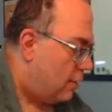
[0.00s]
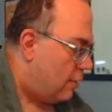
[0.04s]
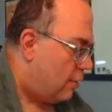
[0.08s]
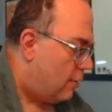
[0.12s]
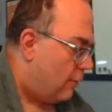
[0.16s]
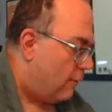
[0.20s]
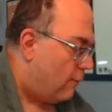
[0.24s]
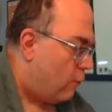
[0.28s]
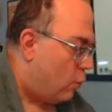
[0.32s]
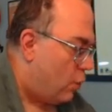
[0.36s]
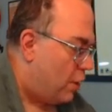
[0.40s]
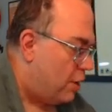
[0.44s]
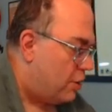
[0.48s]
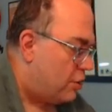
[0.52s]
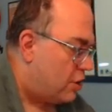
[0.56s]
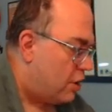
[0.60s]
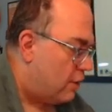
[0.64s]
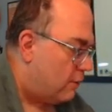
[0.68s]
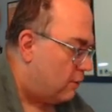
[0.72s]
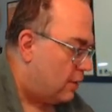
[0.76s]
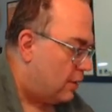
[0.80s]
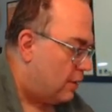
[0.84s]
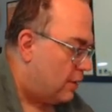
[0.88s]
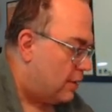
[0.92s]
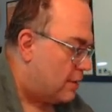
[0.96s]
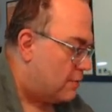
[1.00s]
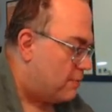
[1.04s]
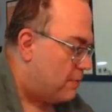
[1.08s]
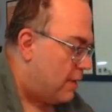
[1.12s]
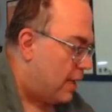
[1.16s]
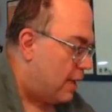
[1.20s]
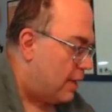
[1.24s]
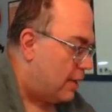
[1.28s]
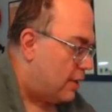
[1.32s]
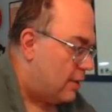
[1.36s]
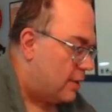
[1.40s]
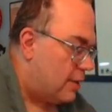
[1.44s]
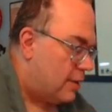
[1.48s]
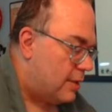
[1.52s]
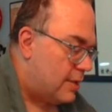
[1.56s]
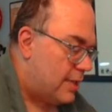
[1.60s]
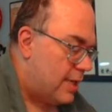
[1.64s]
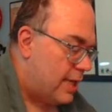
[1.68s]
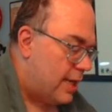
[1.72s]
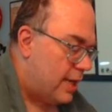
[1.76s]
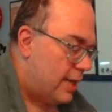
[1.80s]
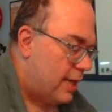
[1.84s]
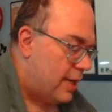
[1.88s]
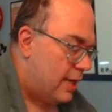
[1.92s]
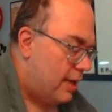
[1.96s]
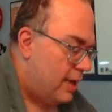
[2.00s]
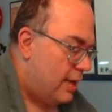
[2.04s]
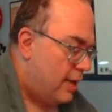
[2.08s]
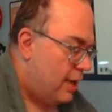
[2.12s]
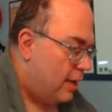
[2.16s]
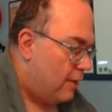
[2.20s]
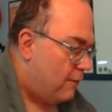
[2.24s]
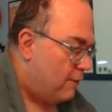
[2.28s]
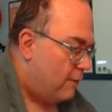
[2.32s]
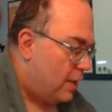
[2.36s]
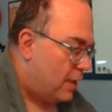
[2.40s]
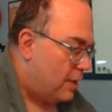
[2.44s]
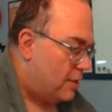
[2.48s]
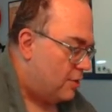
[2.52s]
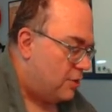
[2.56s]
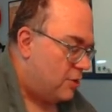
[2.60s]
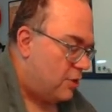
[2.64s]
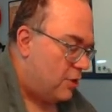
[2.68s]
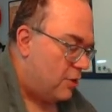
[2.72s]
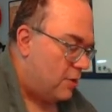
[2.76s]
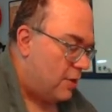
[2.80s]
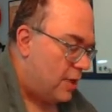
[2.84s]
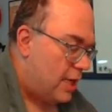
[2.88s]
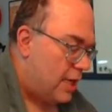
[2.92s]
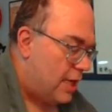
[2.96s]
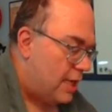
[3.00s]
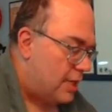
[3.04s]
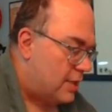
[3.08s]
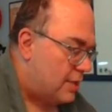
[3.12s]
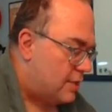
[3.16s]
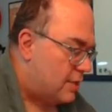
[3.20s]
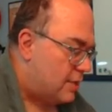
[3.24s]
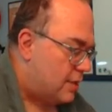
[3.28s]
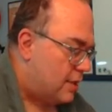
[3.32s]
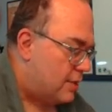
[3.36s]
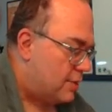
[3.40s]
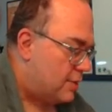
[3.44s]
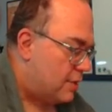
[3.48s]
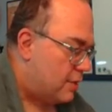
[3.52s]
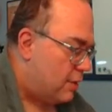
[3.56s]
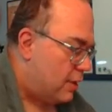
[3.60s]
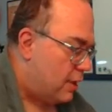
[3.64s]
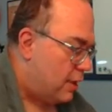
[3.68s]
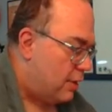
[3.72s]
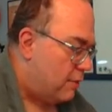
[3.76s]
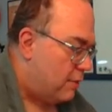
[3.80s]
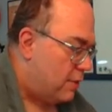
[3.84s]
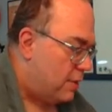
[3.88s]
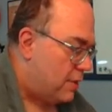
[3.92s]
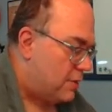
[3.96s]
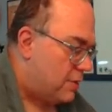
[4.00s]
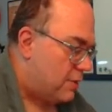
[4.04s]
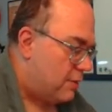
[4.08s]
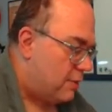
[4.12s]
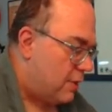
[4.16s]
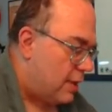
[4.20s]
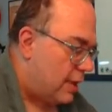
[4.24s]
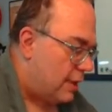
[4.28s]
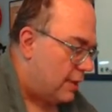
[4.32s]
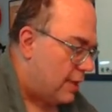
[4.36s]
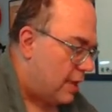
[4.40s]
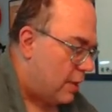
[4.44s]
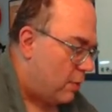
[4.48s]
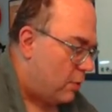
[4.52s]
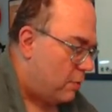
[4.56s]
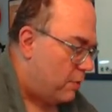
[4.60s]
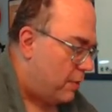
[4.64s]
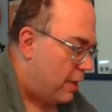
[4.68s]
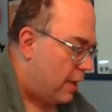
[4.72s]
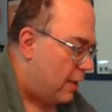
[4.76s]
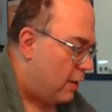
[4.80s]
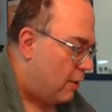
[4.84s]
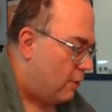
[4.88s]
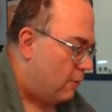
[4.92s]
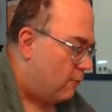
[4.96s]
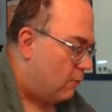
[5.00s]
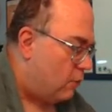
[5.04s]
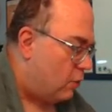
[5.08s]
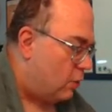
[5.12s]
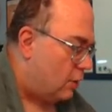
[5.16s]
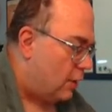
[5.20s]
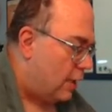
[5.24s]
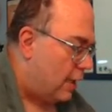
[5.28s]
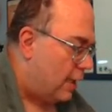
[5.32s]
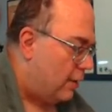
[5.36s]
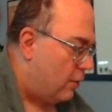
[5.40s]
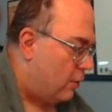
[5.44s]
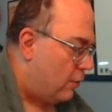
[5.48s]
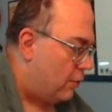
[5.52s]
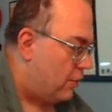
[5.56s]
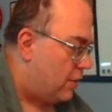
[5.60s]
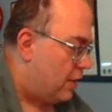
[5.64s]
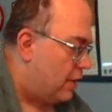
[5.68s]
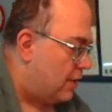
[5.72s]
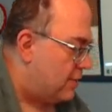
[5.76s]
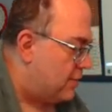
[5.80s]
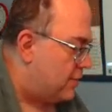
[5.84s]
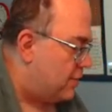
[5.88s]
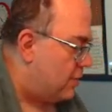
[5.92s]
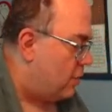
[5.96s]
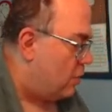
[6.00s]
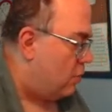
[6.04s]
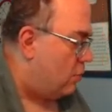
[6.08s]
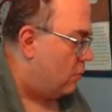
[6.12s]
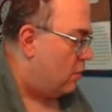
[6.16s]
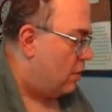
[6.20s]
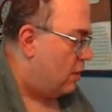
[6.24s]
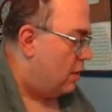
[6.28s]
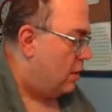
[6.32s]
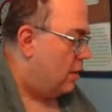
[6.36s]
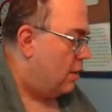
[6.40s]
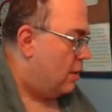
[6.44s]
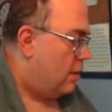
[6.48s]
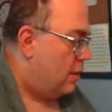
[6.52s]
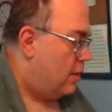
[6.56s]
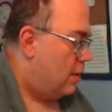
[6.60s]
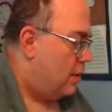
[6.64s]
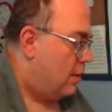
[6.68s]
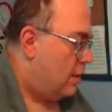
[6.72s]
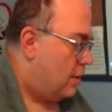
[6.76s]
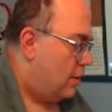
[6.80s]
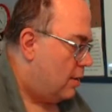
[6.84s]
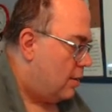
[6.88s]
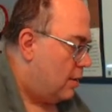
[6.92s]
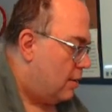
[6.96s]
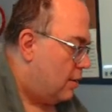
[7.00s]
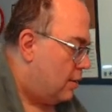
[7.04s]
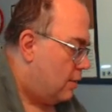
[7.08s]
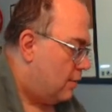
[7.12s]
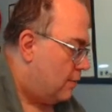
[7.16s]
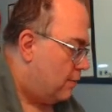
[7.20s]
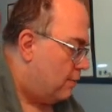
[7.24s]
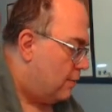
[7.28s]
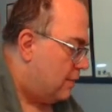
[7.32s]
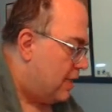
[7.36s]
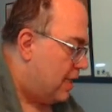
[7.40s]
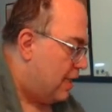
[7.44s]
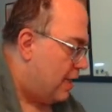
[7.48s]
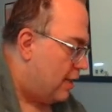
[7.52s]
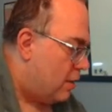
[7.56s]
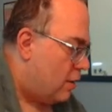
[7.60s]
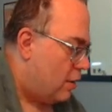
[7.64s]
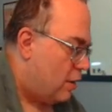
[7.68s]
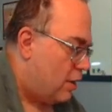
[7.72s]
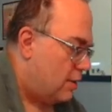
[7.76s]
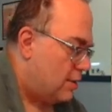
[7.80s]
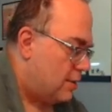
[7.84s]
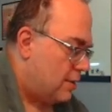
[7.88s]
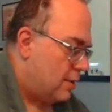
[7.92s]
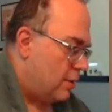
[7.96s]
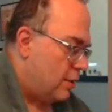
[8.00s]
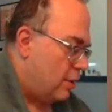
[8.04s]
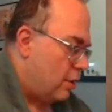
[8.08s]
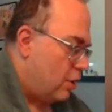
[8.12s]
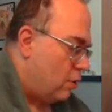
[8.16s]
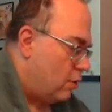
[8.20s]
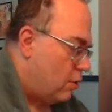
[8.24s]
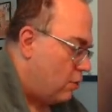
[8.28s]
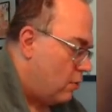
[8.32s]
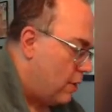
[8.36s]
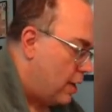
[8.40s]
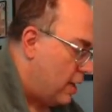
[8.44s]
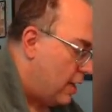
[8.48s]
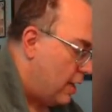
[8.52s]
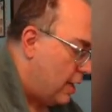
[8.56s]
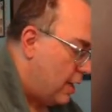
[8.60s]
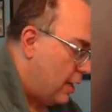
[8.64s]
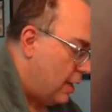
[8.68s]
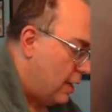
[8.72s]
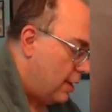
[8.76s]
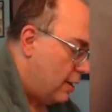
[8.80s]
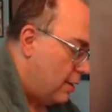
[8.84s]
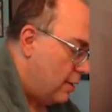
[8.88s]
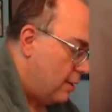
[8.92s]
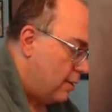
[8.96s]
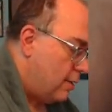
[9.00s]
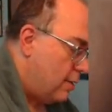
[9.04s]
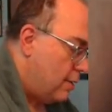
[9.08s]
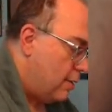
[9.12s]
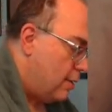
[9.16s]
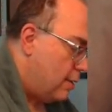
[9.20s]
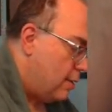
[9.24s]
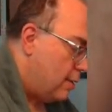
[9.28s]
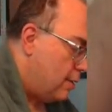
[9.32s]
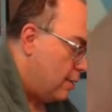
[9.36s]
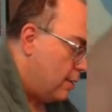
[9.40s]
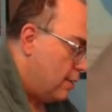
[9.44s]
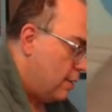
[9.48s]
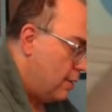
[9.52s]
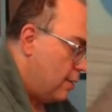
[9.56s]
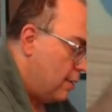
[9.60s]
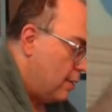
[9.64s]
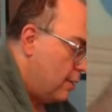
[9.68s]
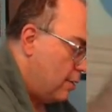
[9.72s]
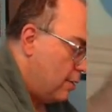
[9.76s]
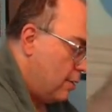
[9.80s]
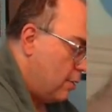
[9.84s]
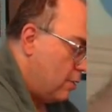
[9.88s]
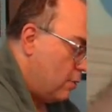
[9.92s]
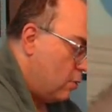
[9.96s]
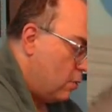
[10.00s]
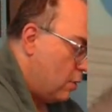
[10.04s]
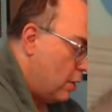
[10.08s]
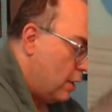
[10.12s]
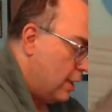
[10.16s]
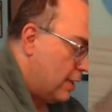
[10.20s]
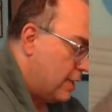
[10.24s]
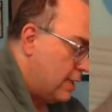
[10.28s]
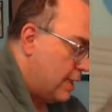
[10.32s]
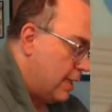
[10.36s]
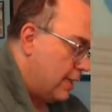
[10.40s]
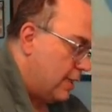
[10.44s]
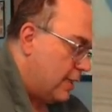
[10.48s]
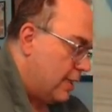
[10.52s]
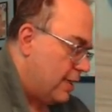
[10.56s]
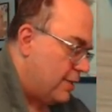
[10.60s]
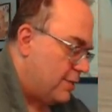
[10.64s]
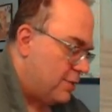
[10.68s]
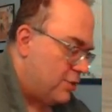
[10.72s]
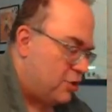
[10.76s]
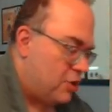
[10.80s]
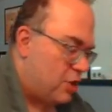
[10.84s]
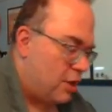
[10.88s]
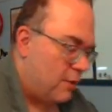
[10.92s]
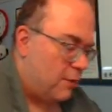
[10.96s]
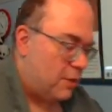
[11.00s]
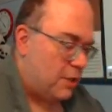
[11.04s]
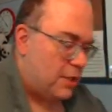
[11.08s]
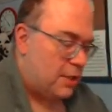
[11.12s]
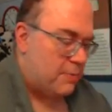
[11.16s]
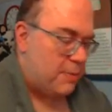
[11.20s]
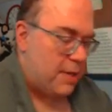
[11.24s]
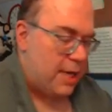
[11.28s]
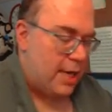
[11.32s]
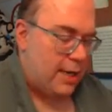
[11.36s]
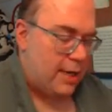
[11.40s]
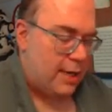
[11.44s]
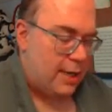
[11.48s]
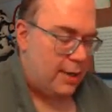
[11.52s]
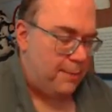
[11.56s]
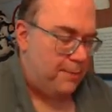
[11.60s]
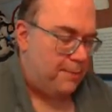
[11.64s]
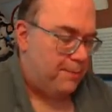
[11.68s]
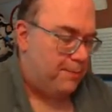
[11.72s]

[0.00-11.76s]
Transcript: avoid shuffling this back into the deck. If I do that, is there any reason that that would be helpful? I don't think so. That card's going to go away. We're going to take these and shuffle these back in.